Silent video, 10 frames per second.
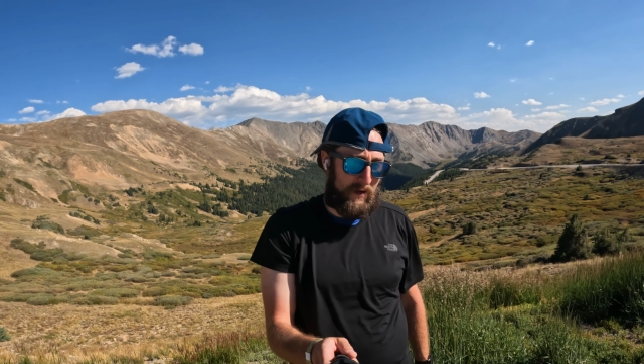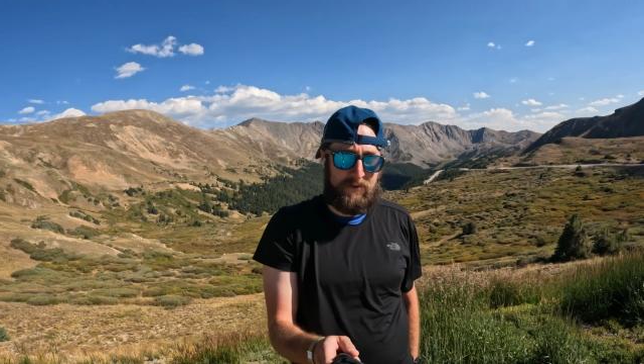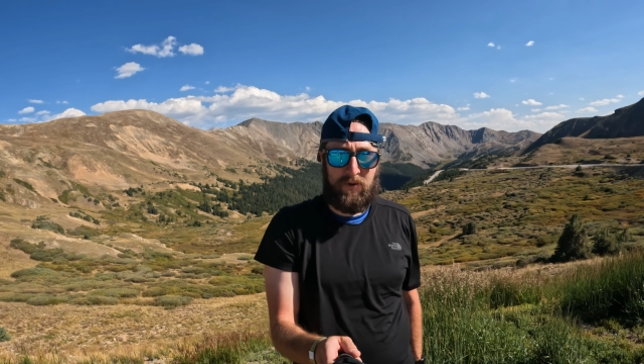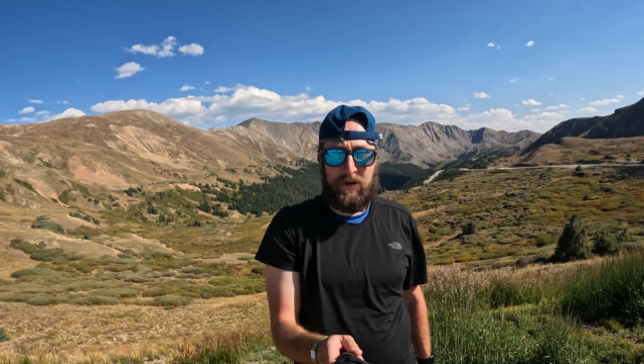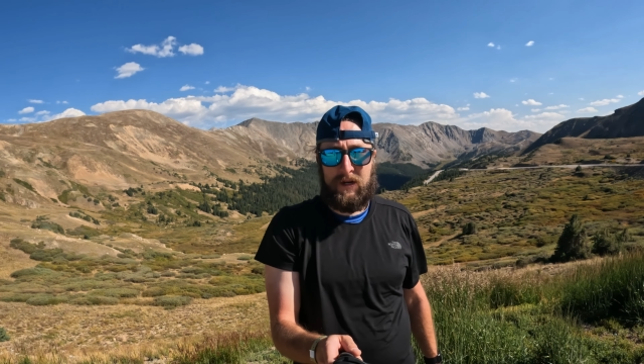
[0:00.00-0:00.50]
uh,
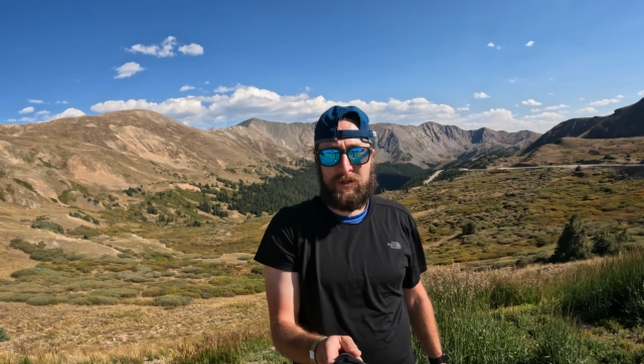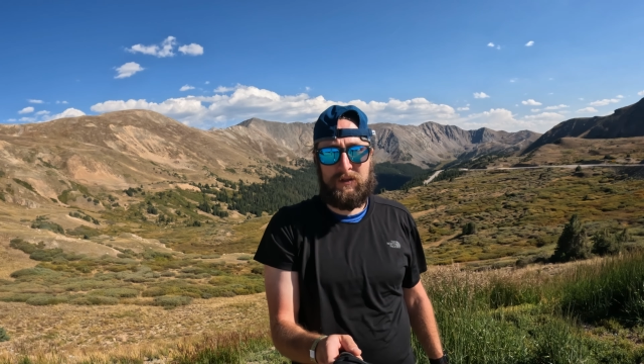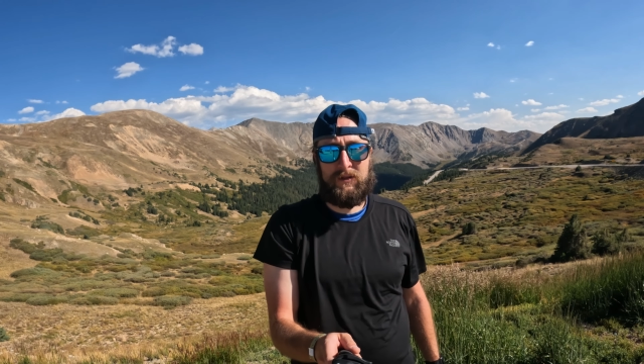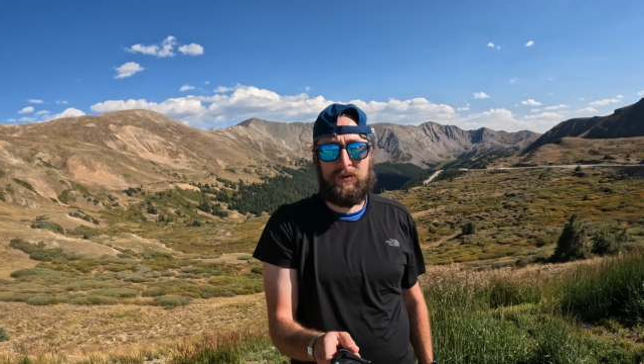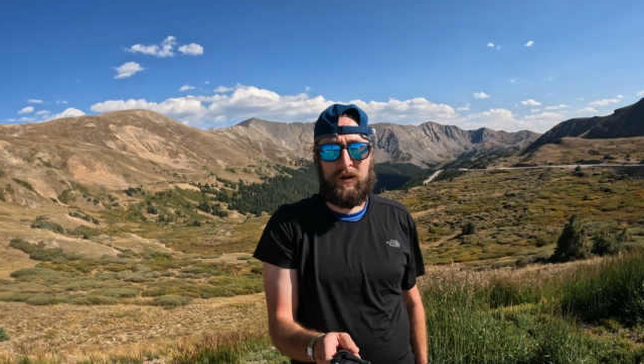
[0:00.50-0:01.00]

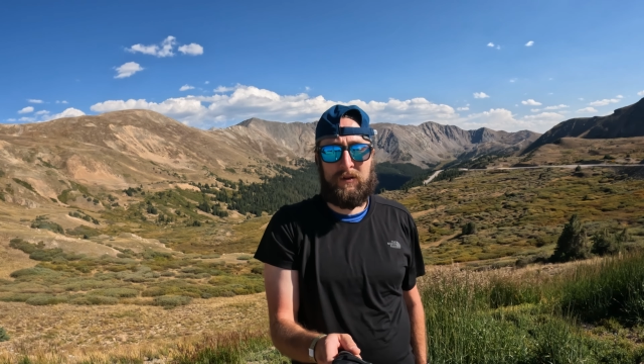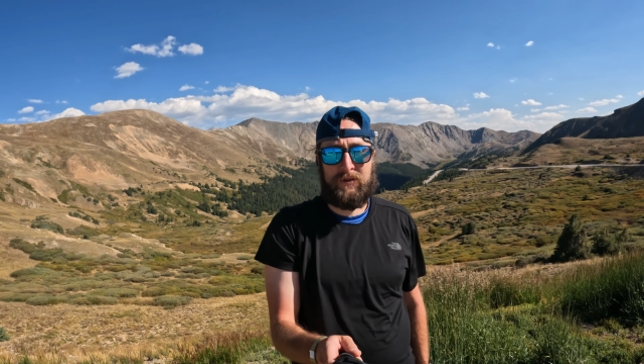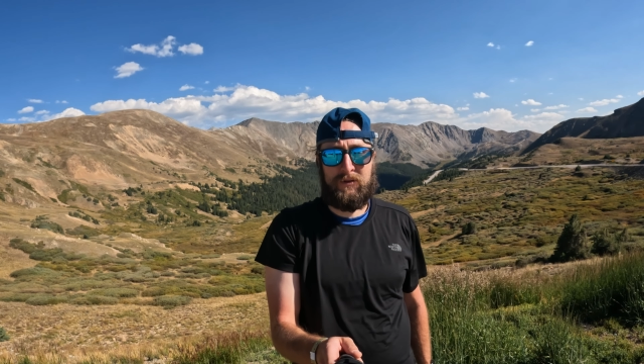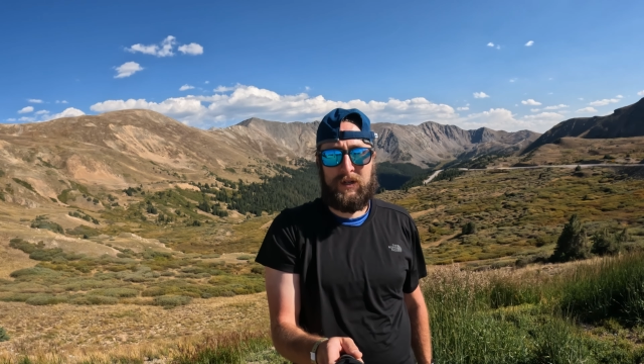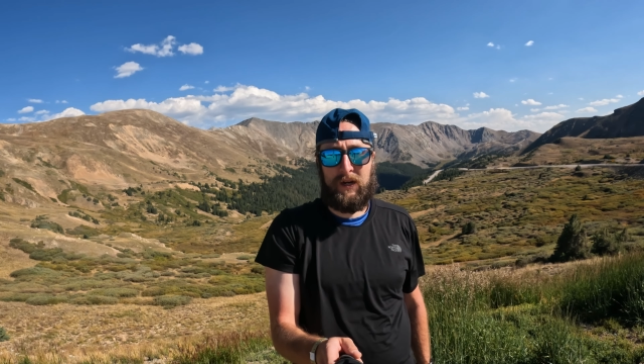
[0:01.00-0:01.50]
donations, you can
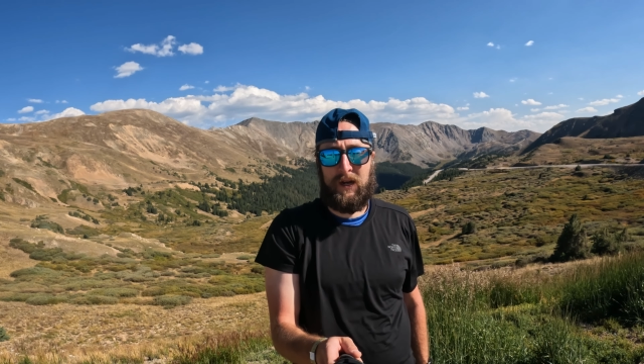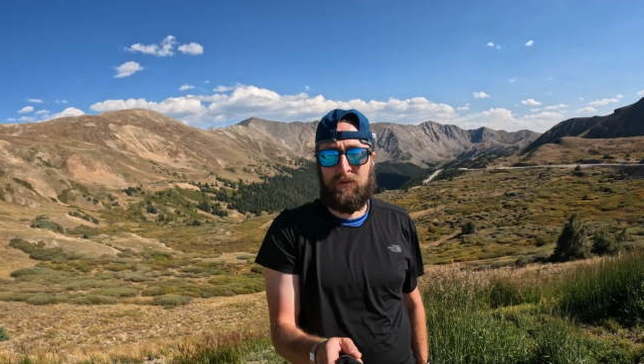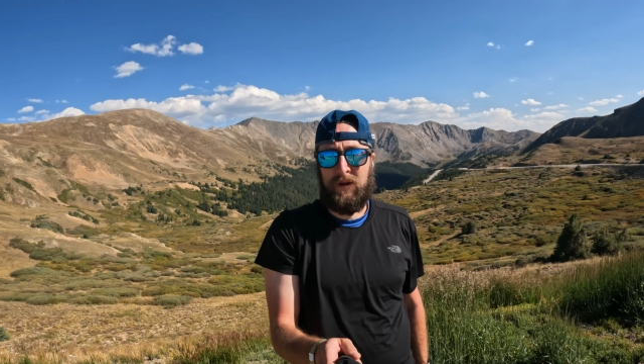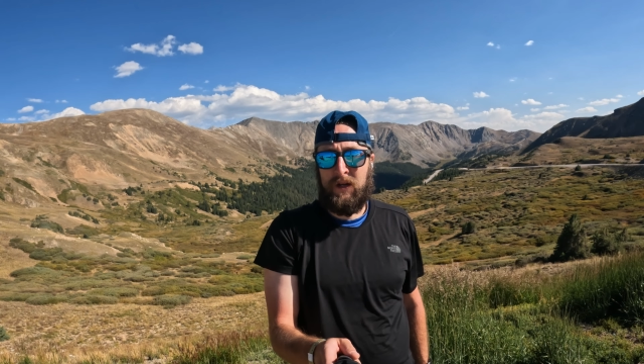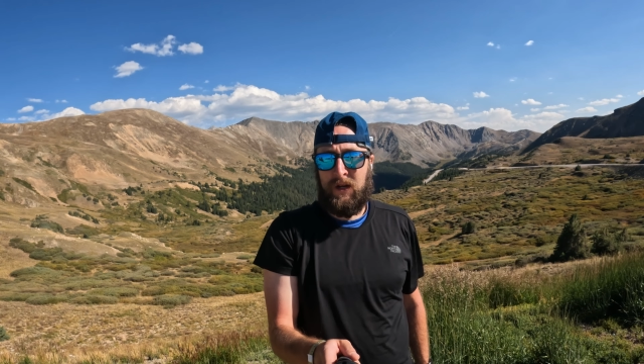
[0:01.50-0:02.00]
also check
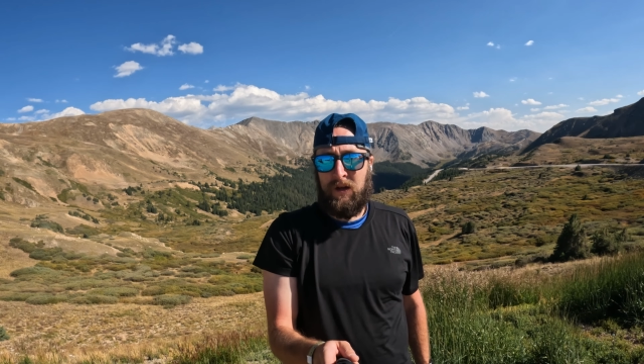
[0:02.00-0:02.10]
out